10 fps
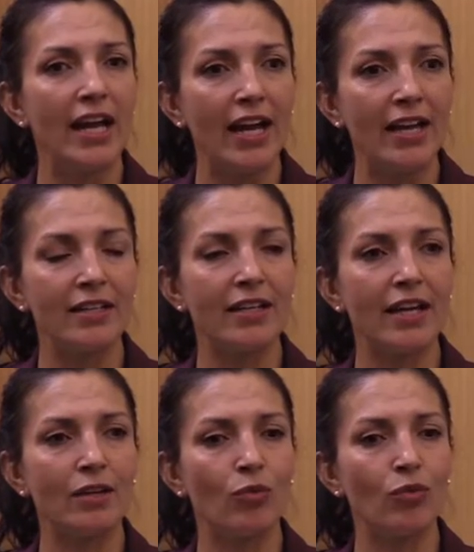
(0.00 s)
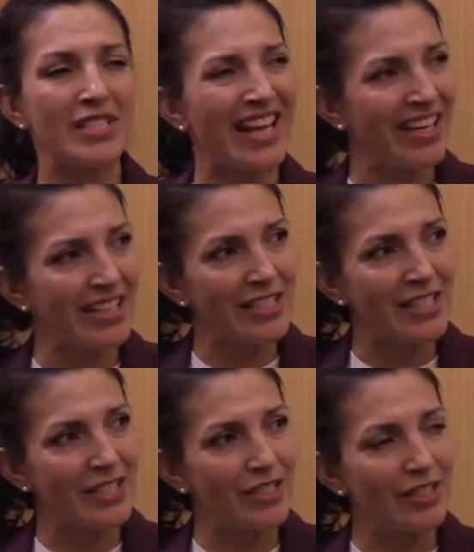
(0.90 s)
and
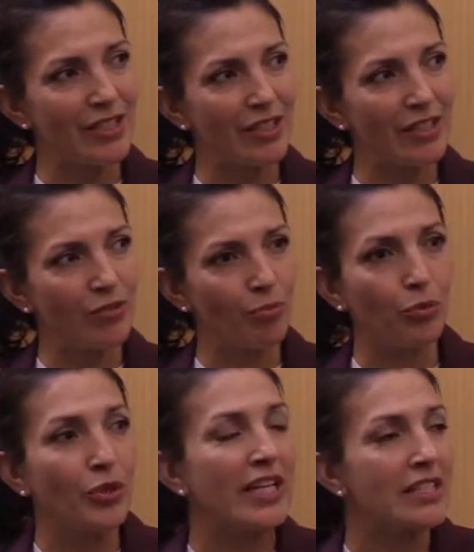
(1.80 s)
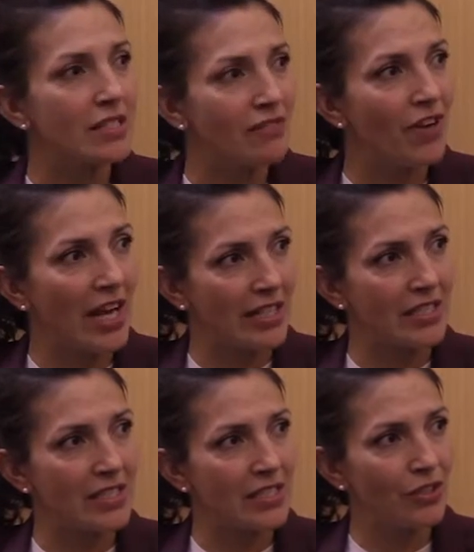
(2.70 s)
silence breeds
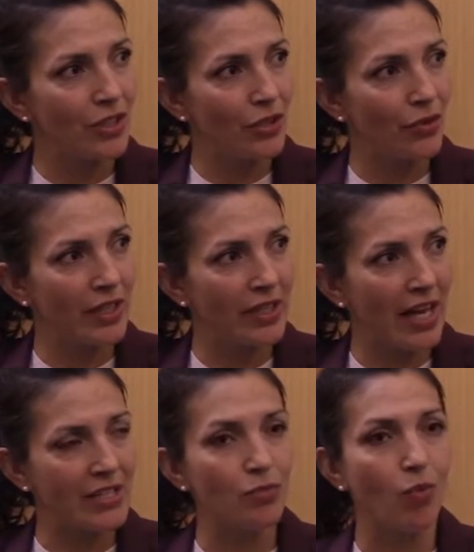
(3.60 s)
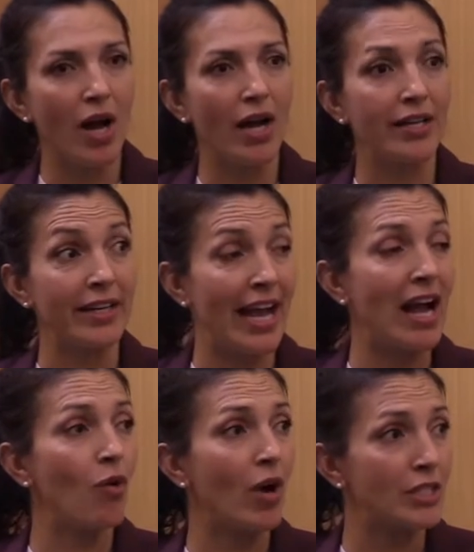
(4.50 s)
violence, you know, and that's why
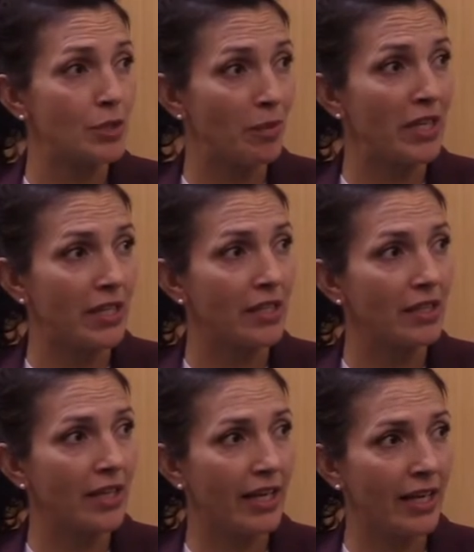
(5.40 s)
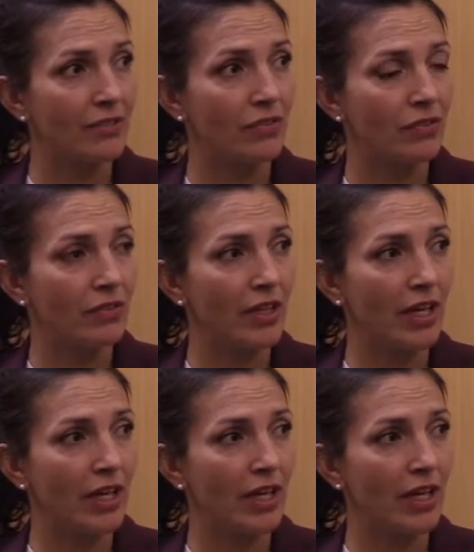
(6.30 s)
now I speak against